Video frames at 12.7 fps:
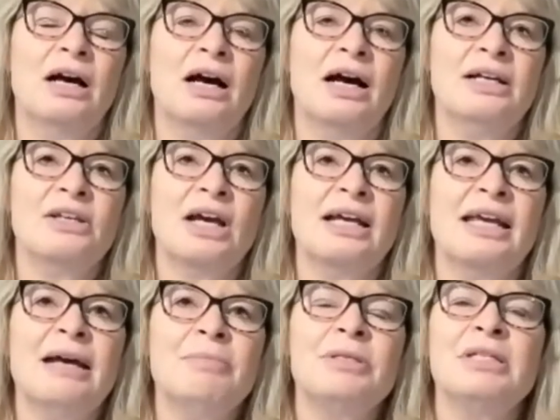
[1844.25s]
I, I
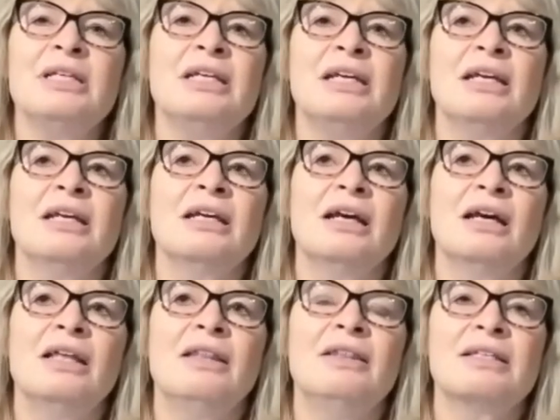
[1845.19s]
kept seeing
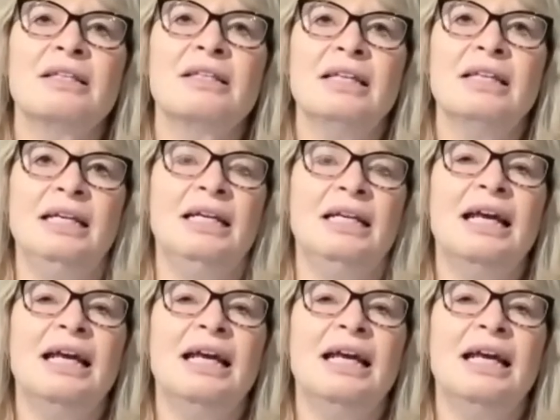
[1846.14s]
this lady,